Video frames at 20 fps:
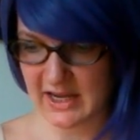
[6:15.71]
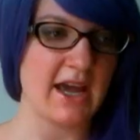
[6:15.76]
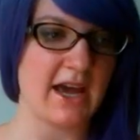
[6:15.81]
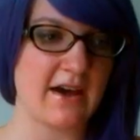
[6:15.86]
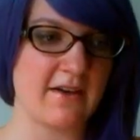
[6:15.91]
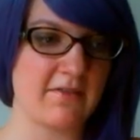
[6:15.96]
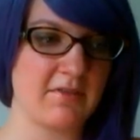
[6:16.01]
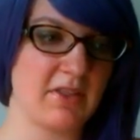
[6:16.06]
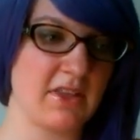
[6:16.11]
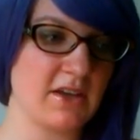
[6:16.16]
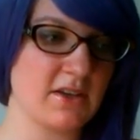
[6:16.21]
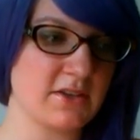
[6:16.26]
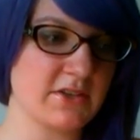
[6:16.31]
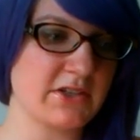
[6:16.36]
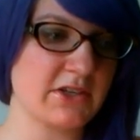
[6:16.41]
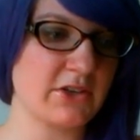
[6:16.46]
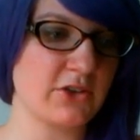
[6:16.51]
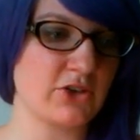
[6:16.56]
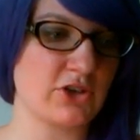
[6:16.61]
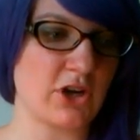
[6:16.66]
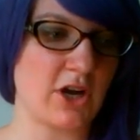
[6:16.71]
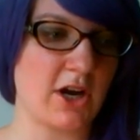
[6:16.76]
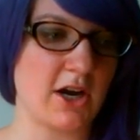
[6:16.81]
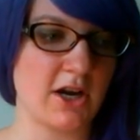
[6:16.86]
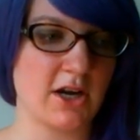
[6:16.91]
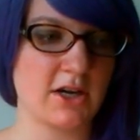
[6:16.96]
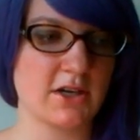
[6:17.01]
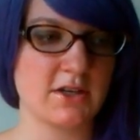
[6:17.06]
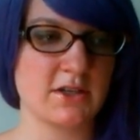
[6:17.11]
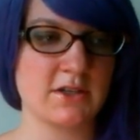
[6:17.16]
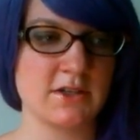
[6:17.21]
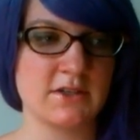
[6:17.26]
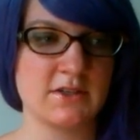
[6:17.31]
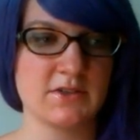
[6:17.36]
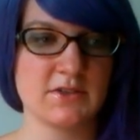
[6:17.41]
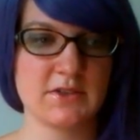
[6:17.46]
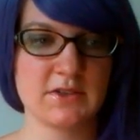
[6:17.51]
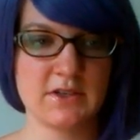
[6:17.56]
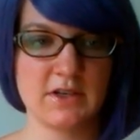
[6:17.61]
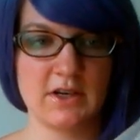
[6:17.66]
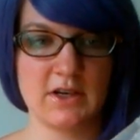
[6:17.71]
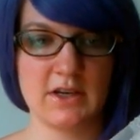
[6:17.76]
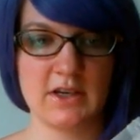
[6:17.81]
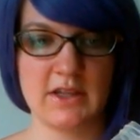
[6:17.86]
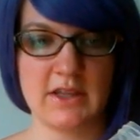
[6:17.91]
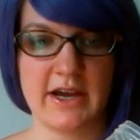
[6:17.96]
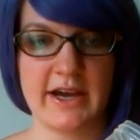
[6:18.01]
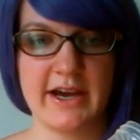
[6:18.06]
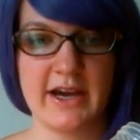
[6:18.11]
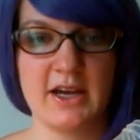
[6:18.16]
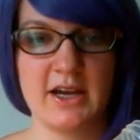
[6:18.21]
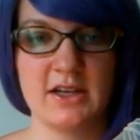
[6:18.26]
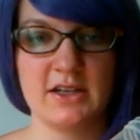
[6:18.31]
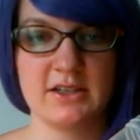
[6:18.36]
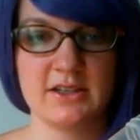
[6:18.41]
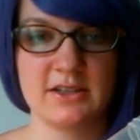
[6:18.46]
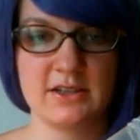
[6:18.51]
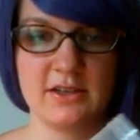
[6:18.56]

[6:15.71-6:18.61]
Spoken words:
I have these jars that,